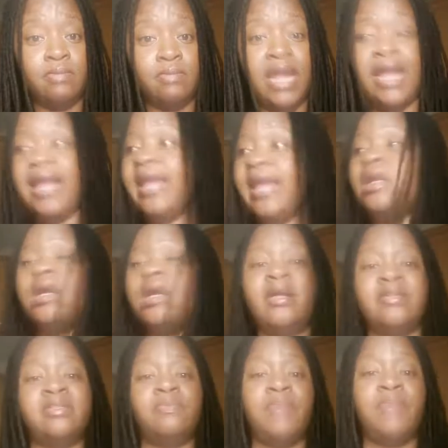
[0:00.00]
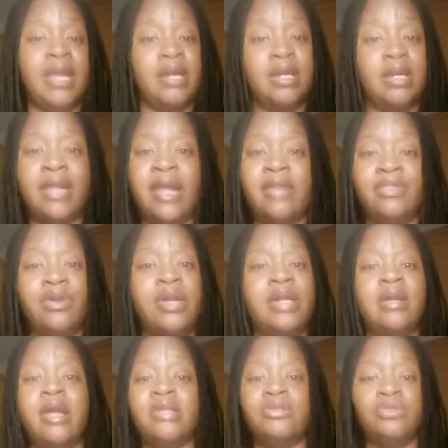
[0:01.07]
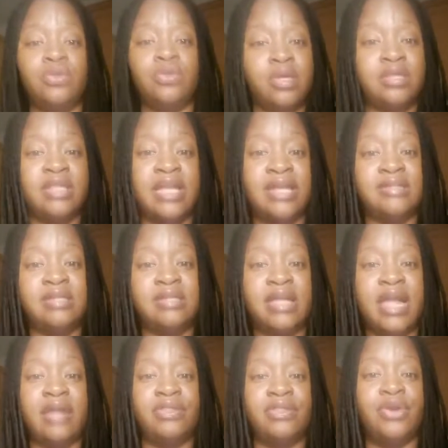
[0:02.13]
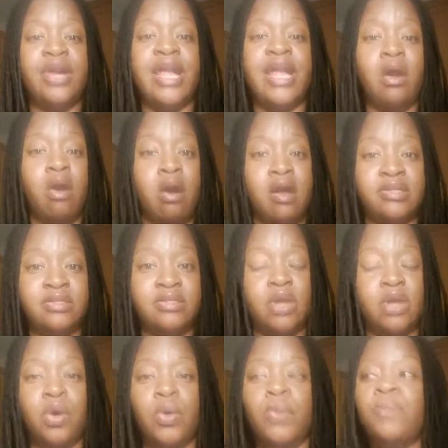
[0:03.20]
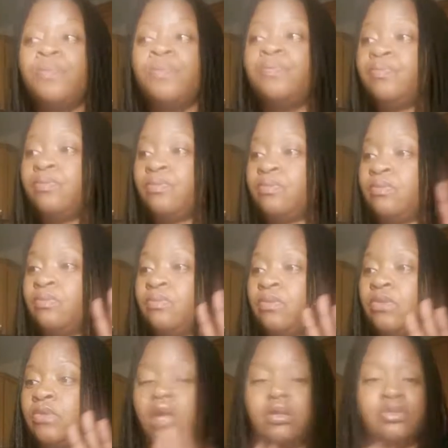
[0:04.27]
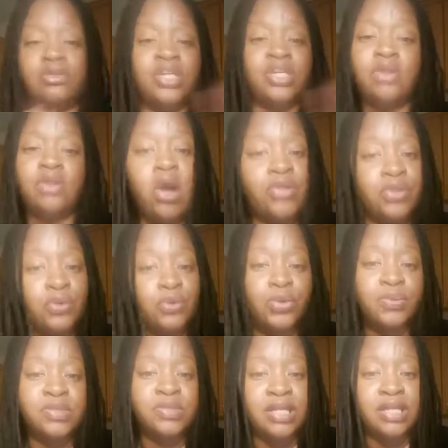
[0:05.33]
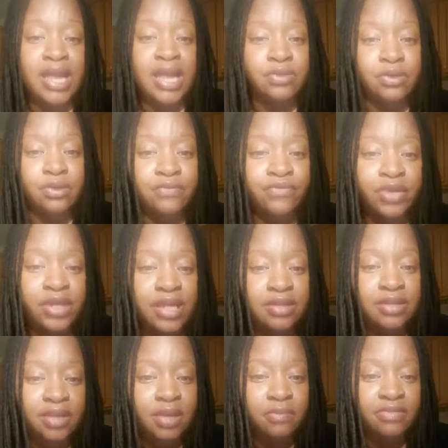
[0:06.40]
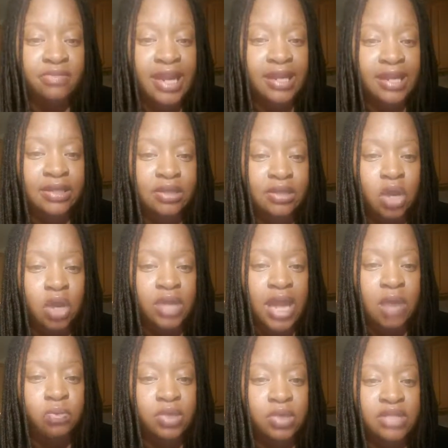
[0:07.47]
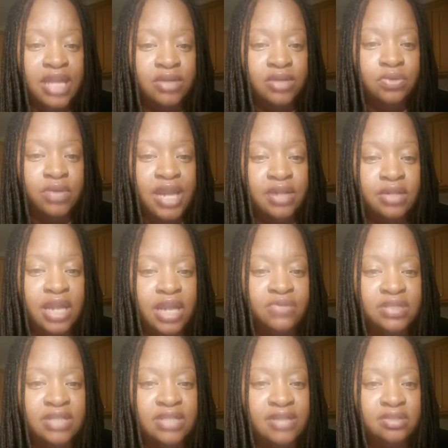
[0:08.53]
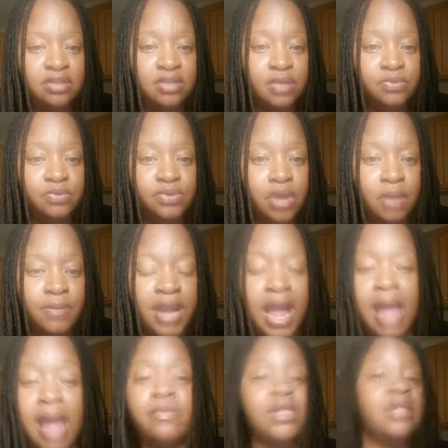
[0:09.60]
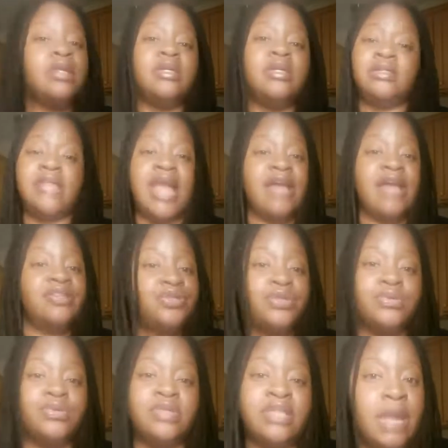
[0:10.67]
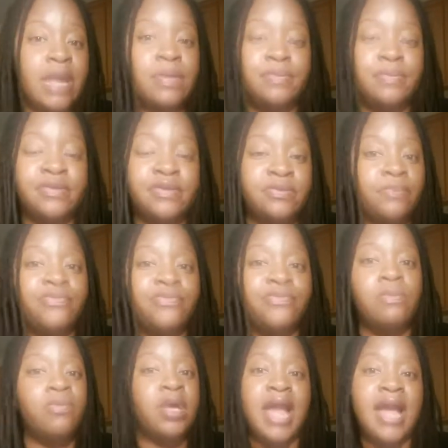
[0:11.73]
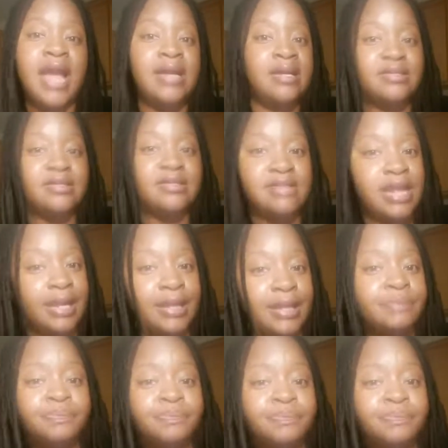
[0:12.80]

And us being together and us doing things together and also just all the groups together. Forget them. They know not what they do. They never tasted them strawberry. That's true, Tammy, but from what I understand,